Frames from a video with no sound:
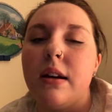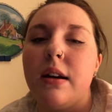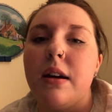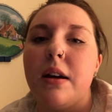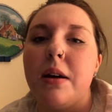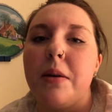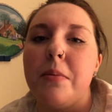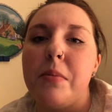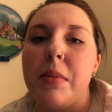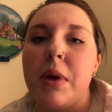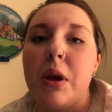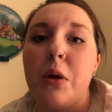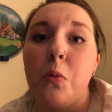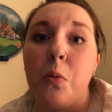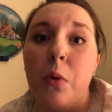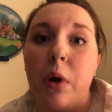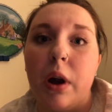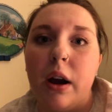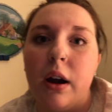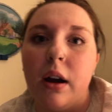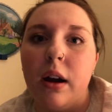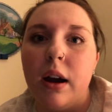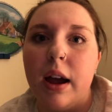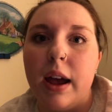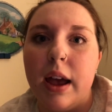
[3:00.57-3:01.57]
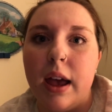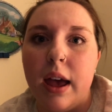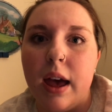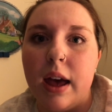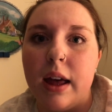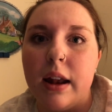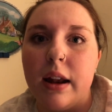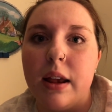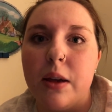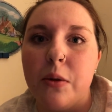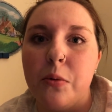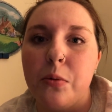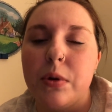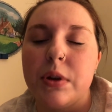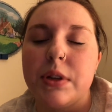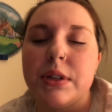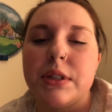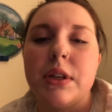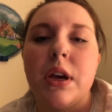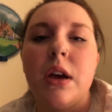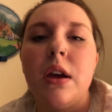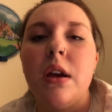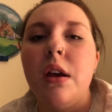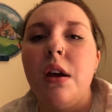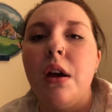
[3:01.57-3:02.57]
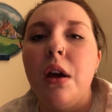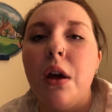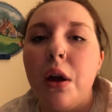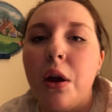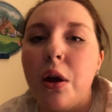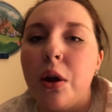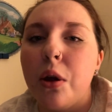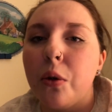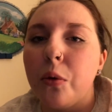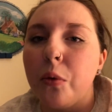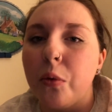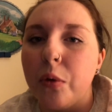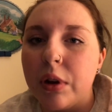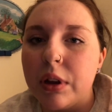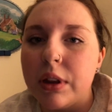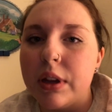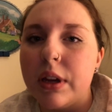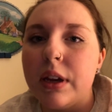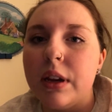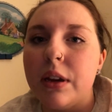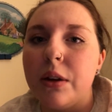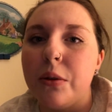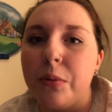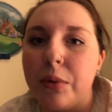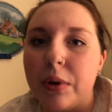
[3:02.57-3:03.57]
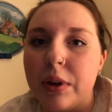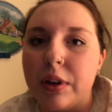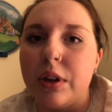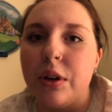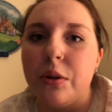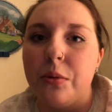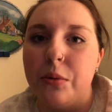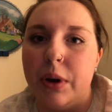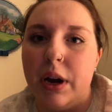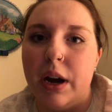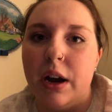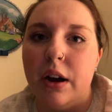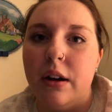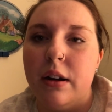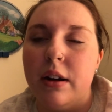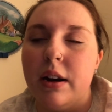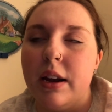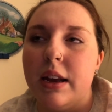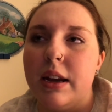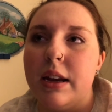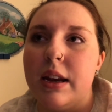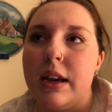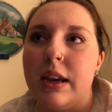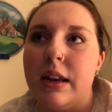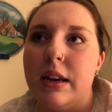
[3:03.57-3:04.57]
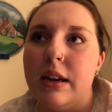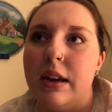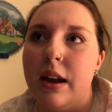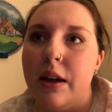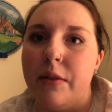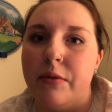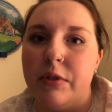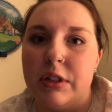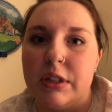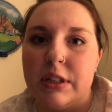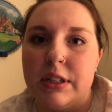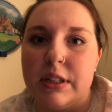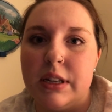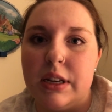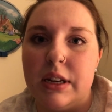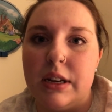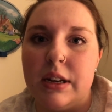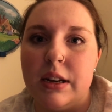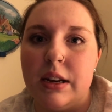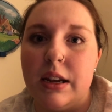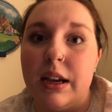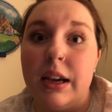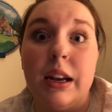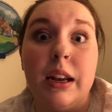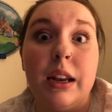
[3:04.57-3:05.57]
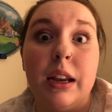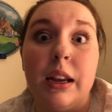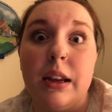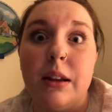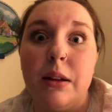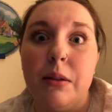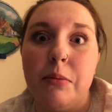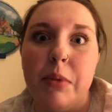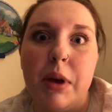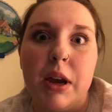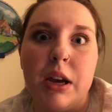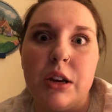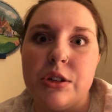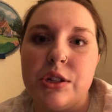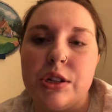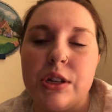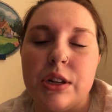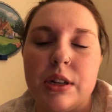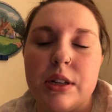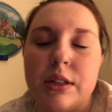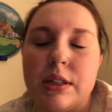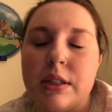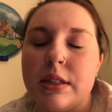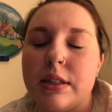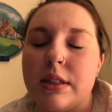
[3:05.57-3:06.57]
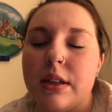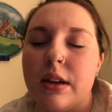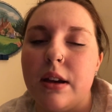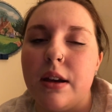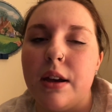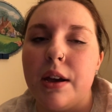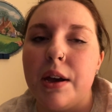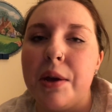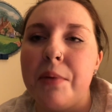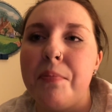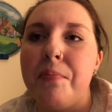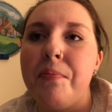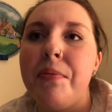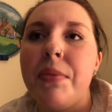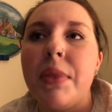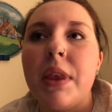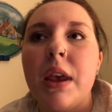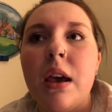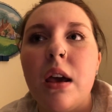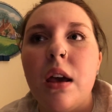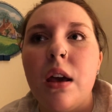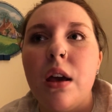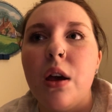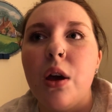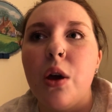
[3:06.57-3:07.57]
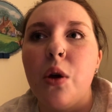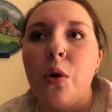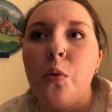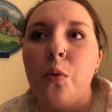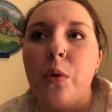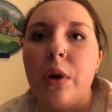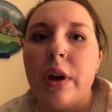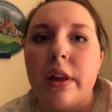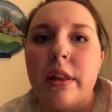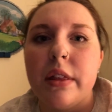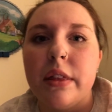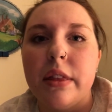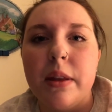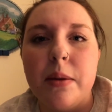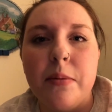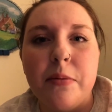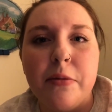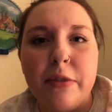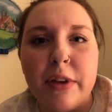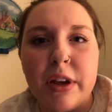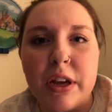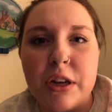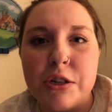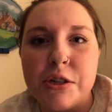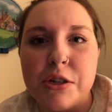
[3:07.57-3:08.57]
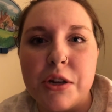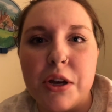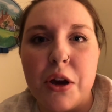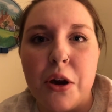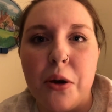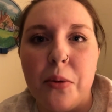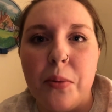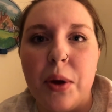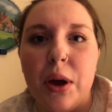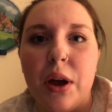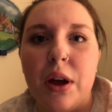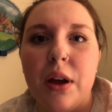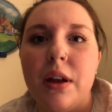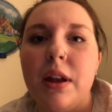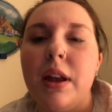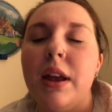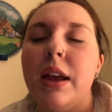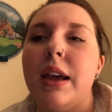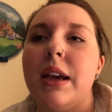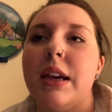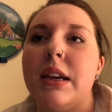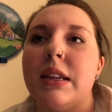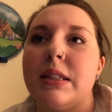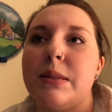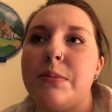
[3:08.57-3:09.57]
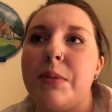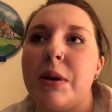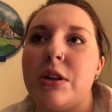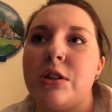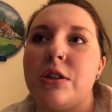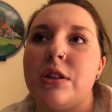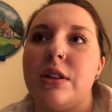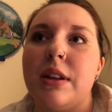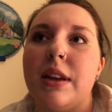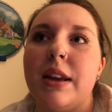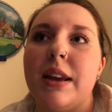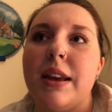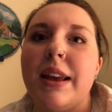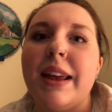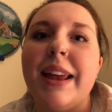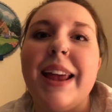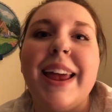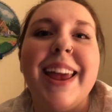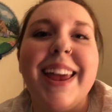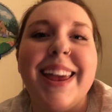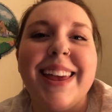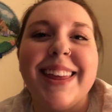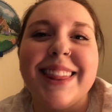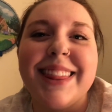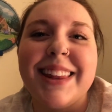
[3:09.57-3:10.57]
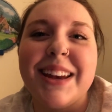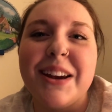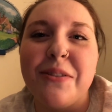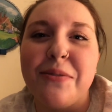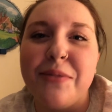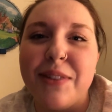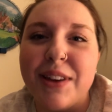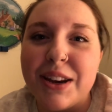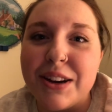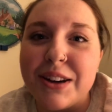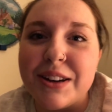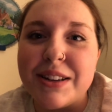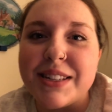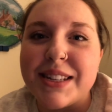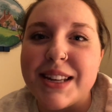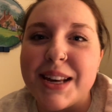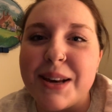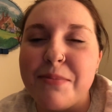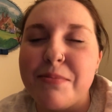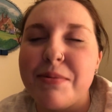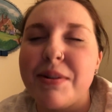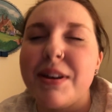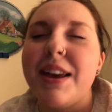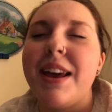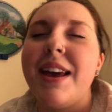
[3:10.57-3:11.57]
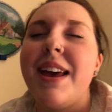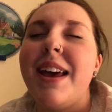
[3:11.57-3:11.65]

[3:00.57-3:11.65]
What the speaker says: and where I had it, was really rare, and he'd never seen any patients with lymphangioma, especially in their fingertip.